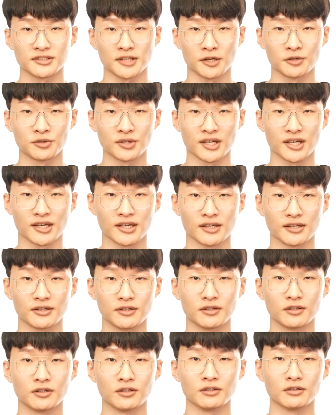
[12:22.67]

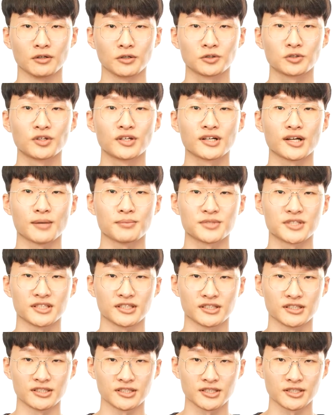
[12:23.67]
Previously, there was no
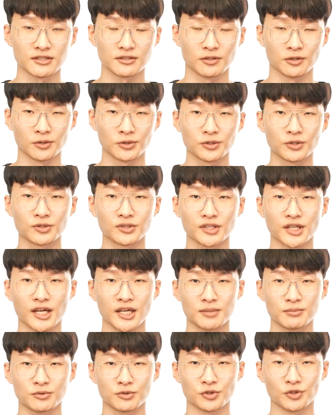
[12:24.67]
explanation
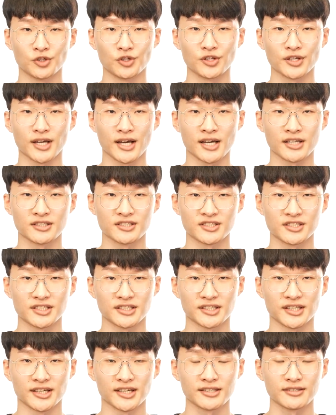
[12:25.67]
about what values
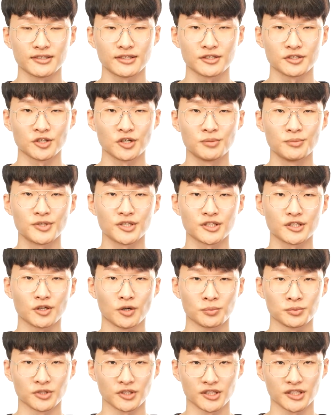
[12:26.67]
existed
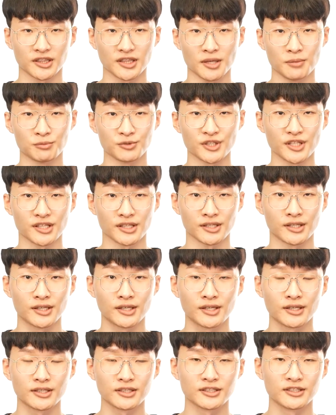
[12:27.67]
in the
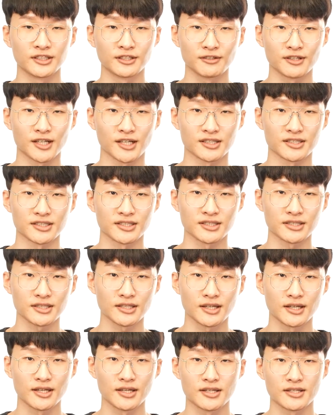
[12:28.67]
method that was used
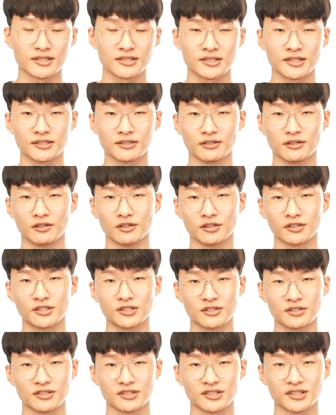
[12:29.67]
and what
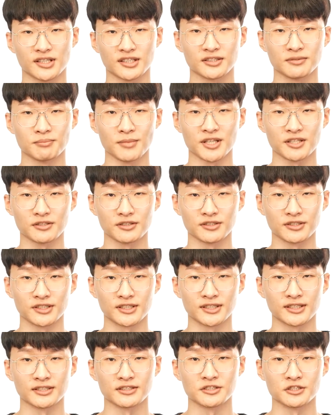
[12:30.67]
types had to be entered
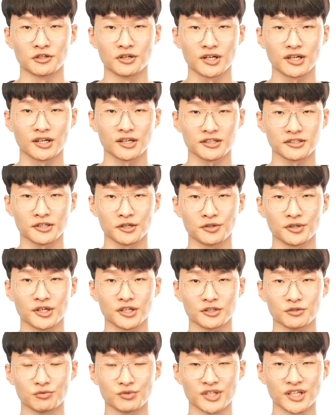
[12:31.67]
in UVP. So
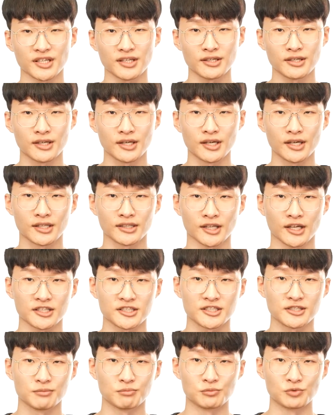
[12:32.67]
in order to
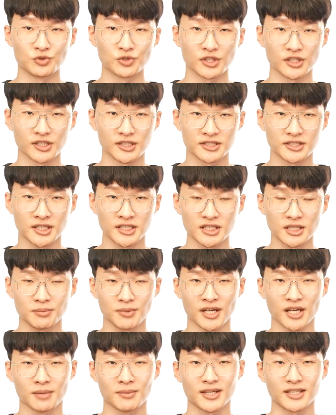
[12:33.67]
correctly use the
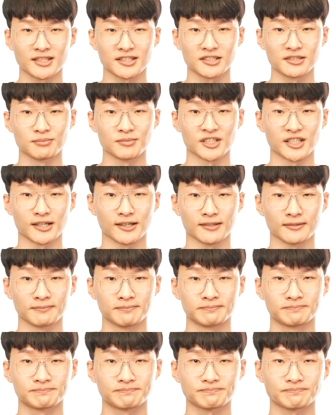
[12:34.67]
setAudience method,
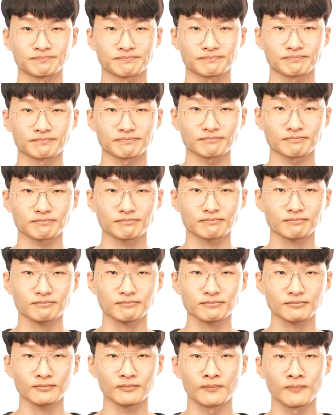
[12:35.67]
the
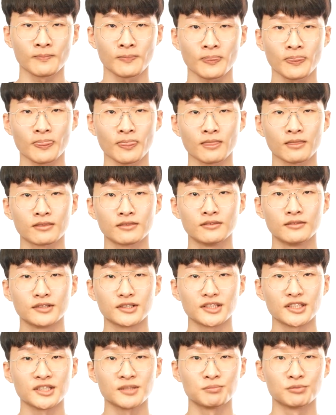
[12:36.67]
user has to
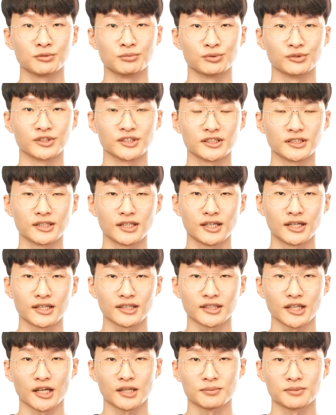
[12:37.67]
go back and
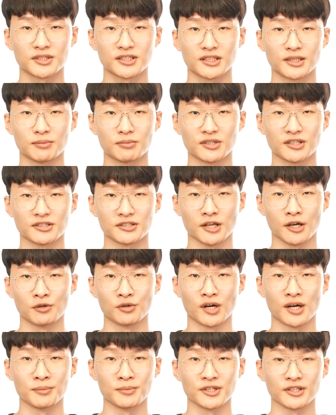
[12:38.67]
look through the documents
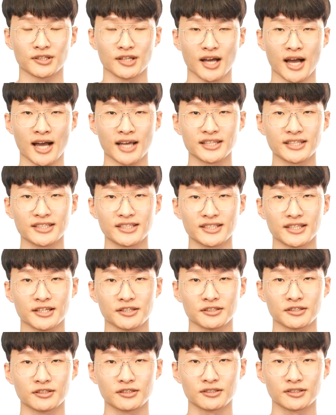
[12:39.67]
again.
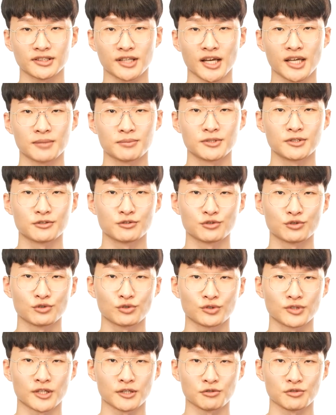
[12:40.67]
However, when
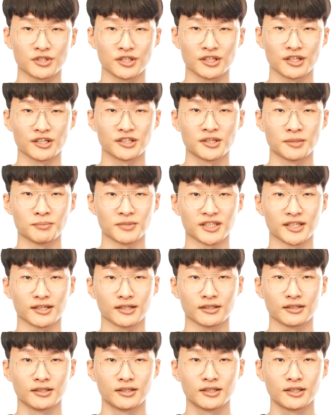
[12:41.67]
TypeScript is applied here,
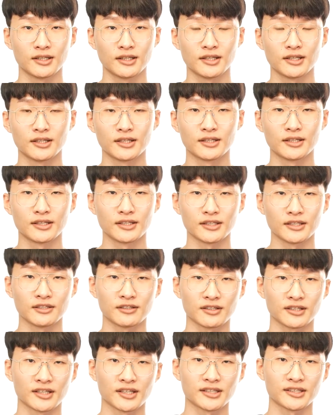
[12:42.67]
type can be
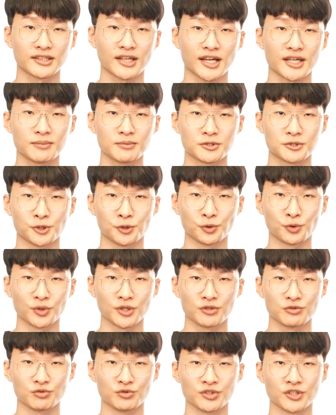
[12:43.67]
inferenced in the
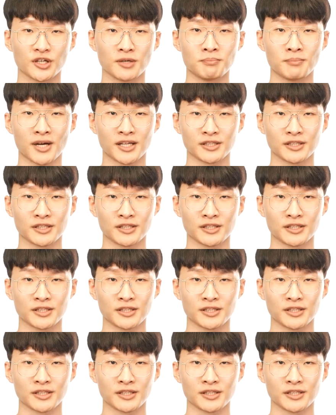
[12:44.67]
IDE.